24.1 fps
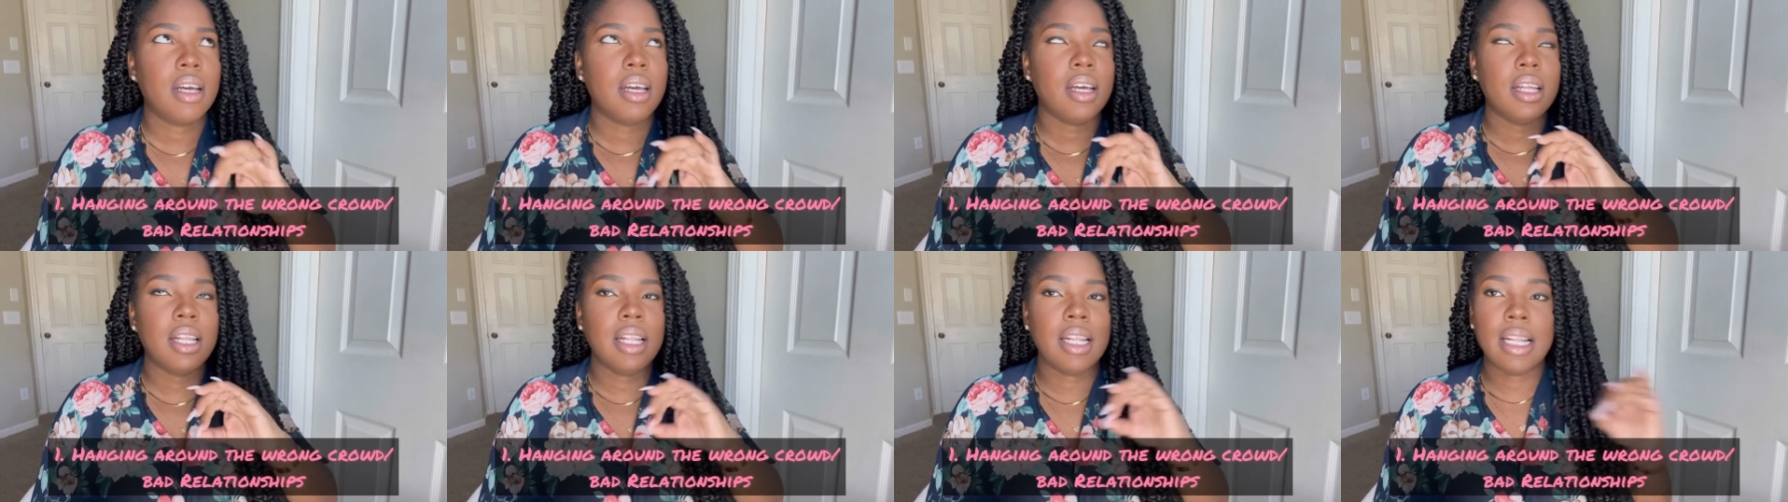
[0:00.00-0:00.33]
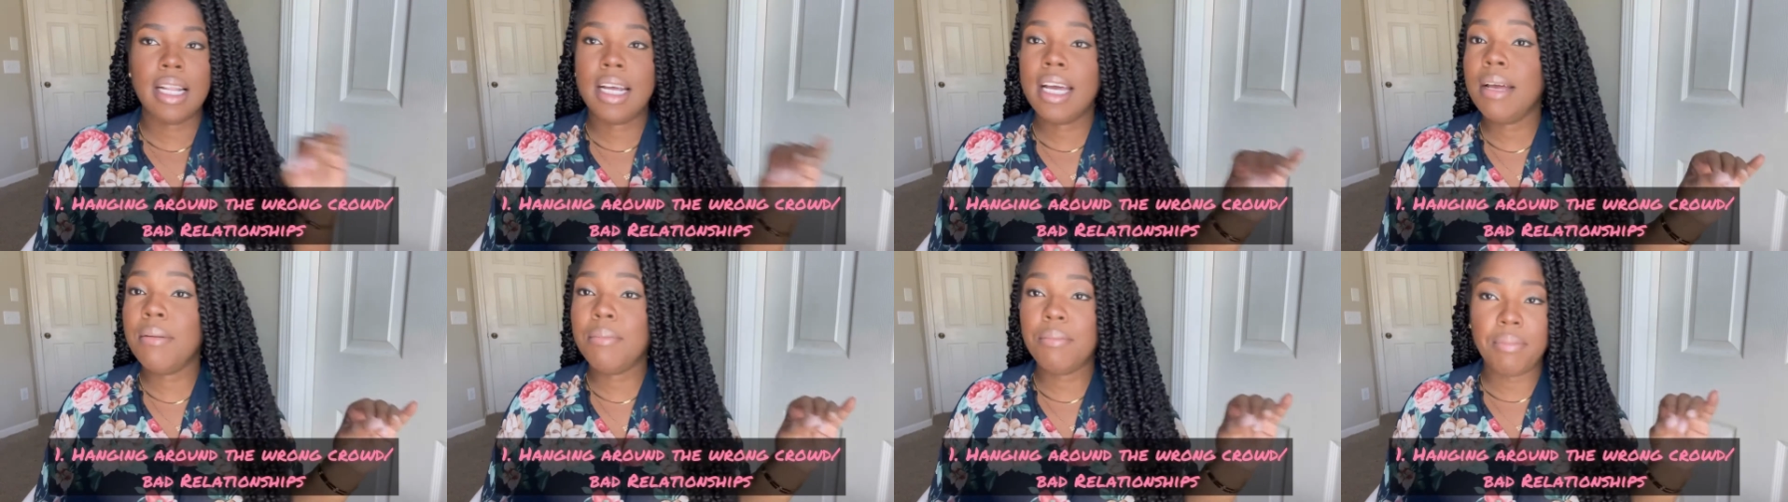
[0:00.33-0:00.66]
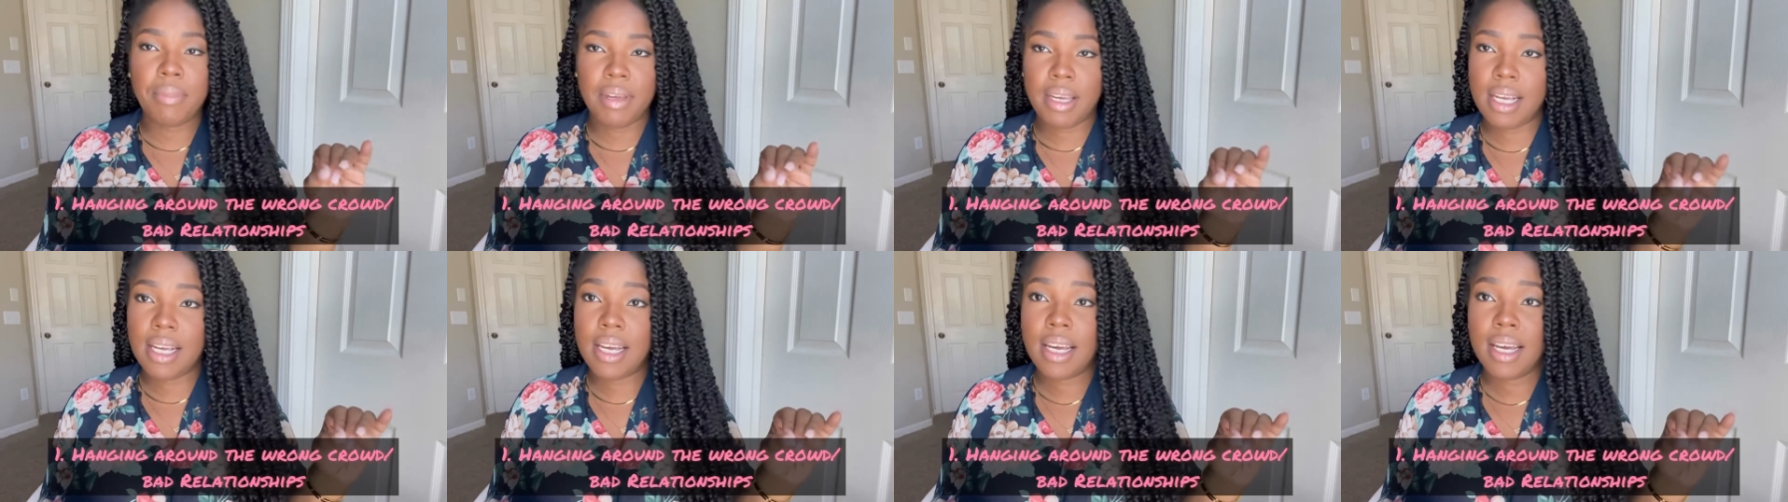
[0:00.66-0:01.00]
Let
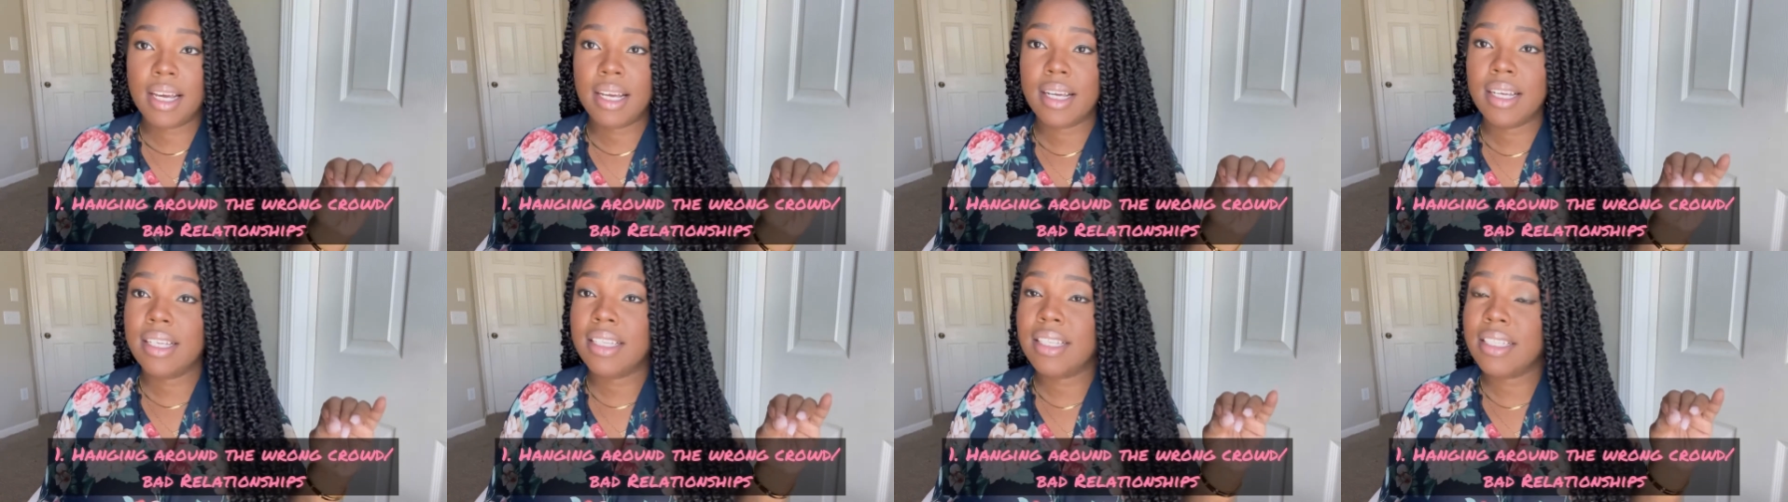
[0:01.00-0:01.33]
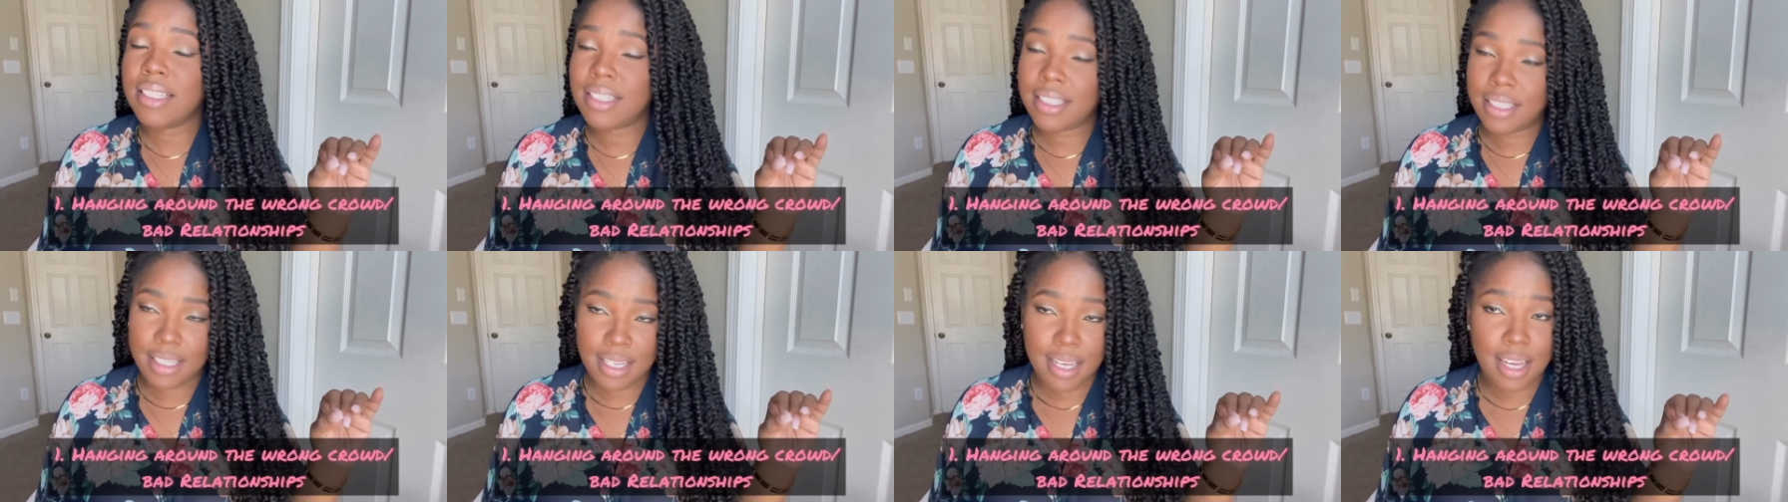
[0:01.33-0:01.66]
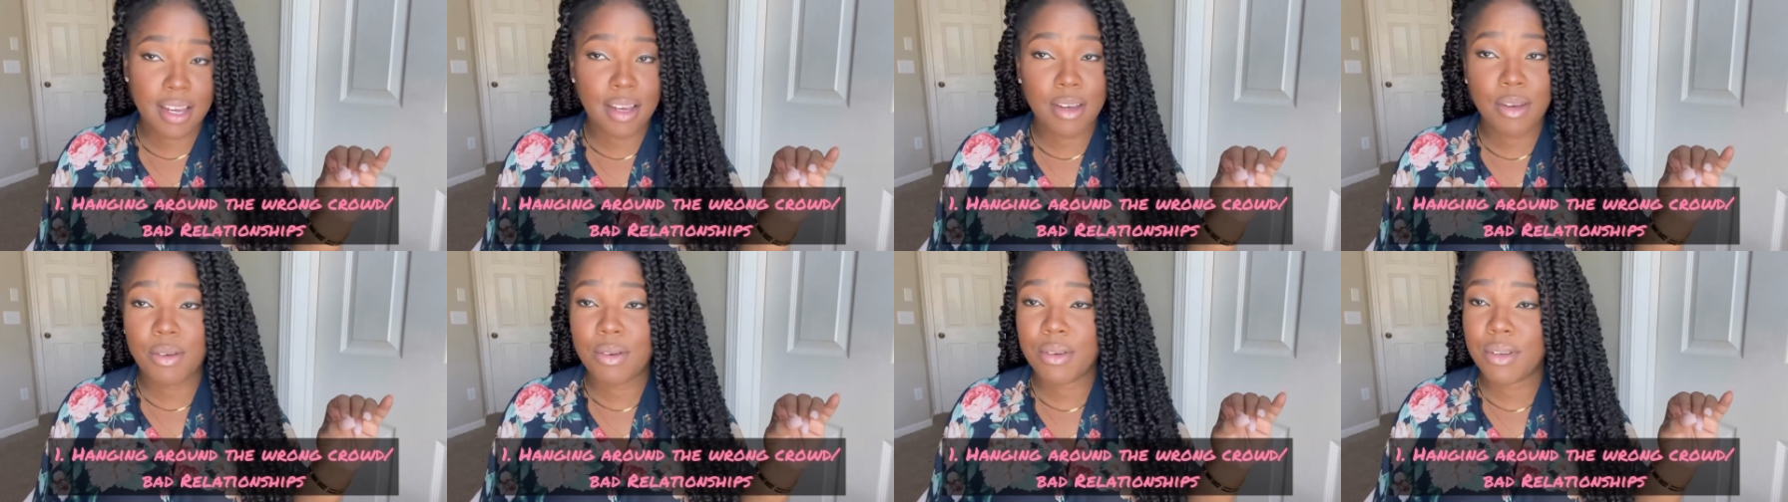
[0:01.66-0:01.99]
me
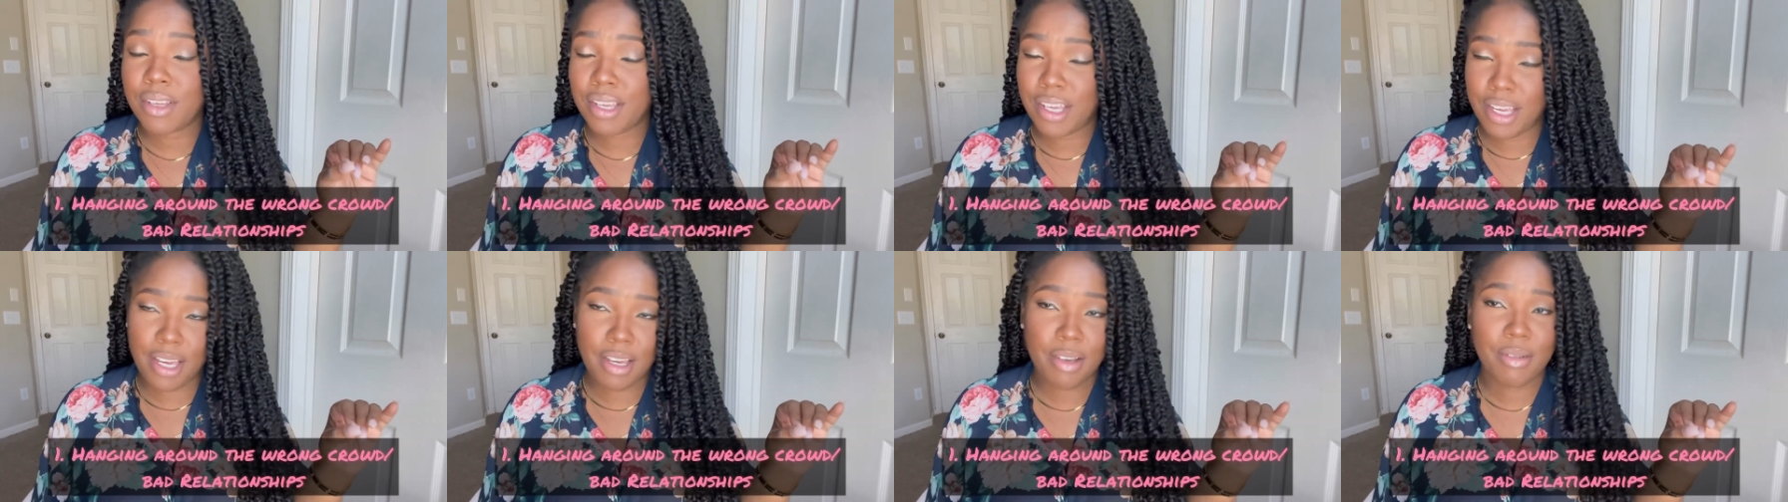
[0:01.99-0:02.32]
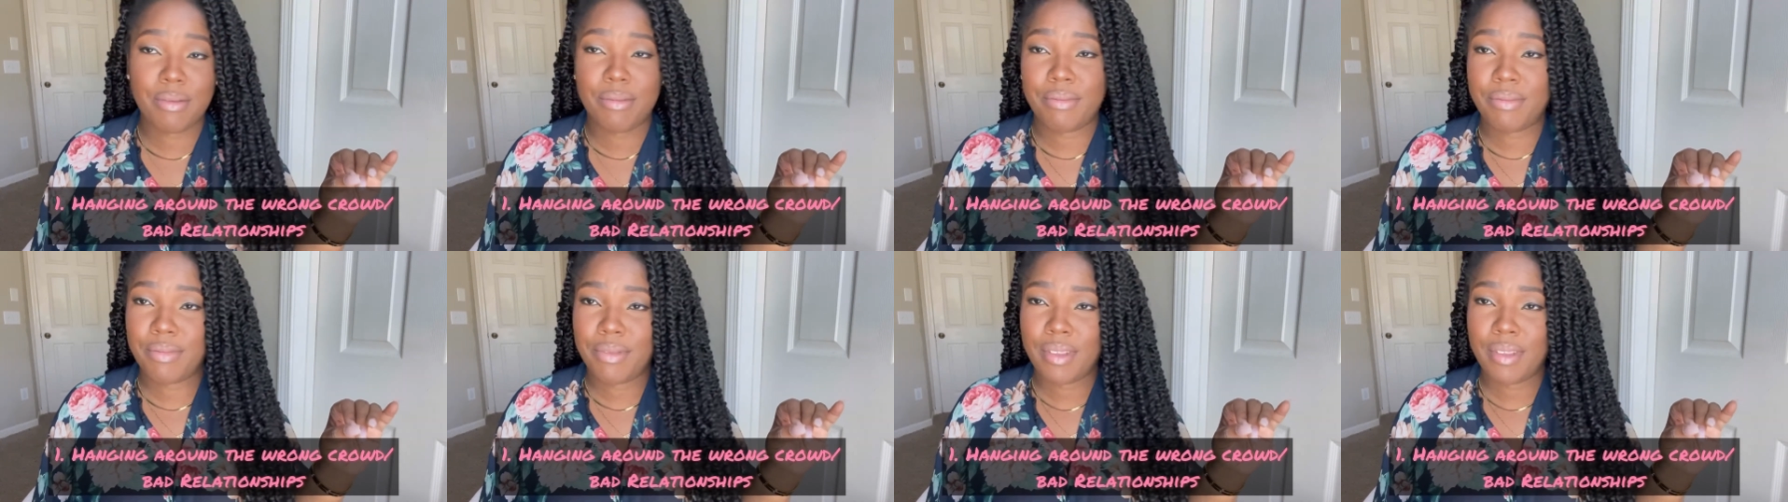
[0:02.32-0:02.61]
tell you,